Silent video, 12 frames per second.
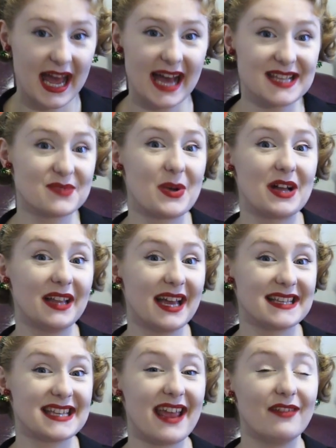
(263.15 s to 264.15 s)
as well
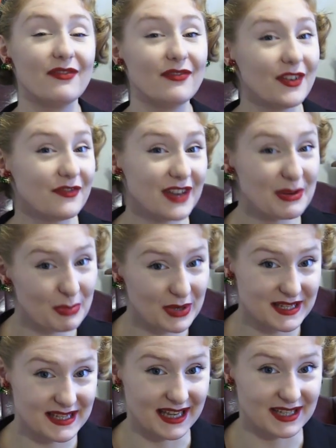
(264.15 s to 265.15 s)
as a
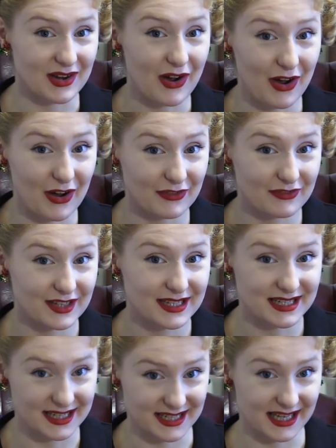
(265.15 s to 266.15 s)
50% off
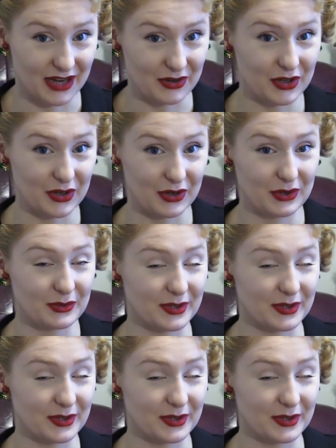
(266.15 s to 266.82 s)
discount code,